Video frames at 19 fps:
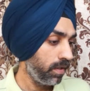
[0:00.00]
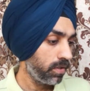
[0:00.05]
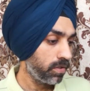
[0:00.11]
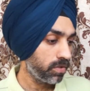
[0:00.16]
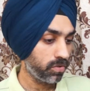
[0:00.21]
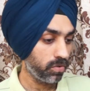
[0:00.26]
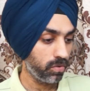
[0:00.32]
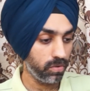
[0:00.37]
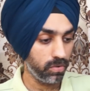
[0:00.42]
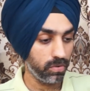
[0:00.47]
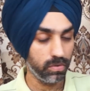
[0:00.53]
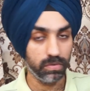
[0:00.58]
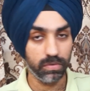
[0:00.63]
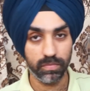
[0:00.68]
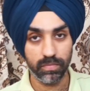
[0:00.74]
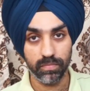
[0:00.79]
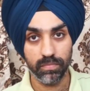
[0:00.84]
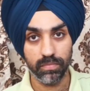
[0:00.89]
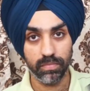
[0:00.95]

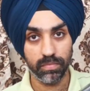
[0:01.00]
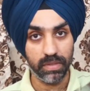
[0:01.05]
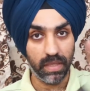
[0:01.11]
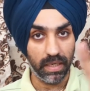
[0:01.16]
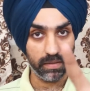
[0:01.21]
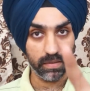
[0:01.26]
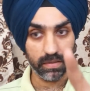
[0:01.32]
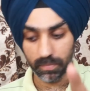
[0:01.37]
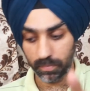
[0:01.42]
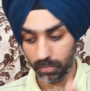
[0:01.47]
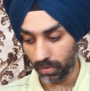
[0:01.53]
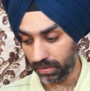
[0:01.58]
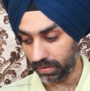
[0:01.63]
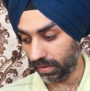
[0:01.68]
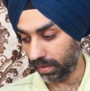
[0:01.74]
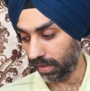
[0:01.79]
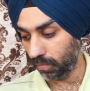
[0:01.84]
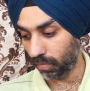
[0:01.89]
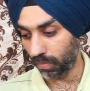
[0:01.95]
So that is the point
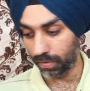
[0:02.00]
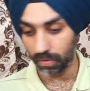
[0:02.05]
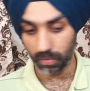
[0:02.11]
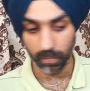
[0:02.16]
that I want to